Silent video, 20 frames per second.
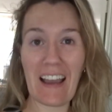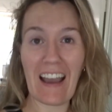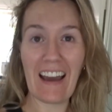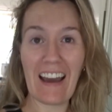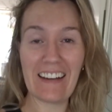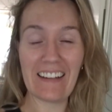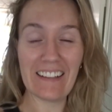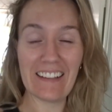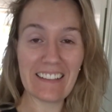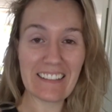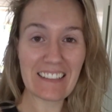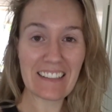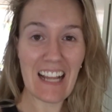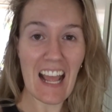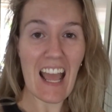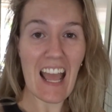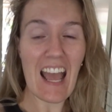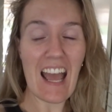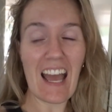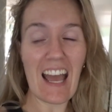at it.
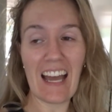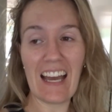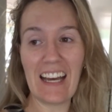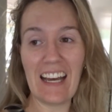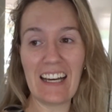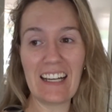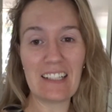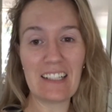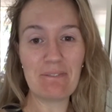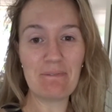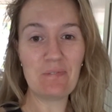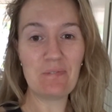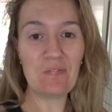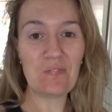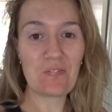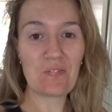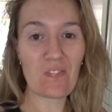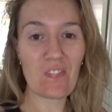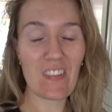And